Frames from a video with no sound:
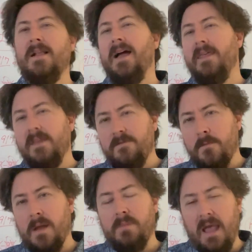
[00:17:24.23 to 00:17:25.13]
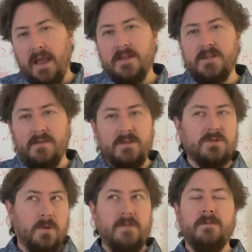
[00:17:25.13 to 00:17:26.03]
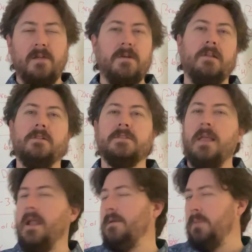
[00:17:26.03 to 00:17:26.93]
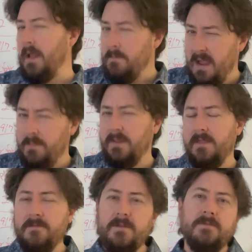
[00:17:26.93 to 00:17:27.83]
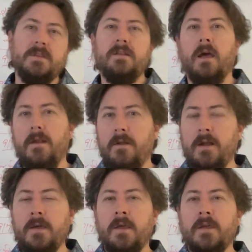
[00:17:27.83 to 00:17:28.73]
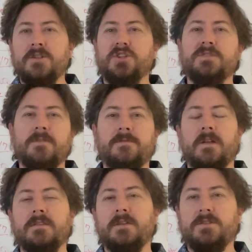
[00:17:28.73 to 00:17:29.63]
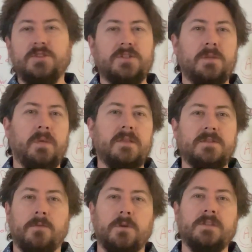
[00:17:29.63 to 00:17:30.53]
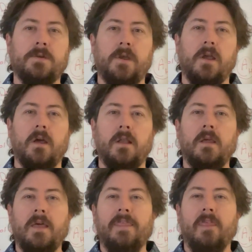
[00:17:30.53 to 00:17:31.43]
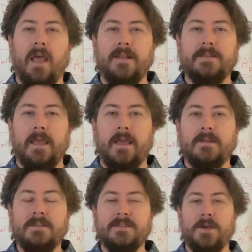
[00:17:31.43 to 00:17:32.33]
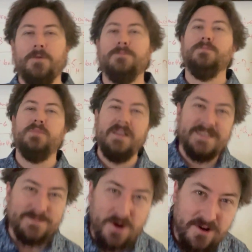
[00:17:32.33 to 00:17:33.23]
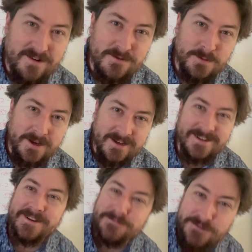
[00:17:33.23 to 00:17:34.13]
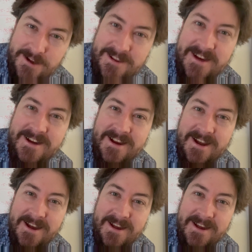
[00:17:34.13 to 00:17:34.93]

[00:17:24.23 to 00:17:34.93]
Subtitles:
I think for my package I have the 2500 slotted, but I might play the 1500 just for funsies. Just depends on what's going on that day. So play smart, everybody, and run like a god.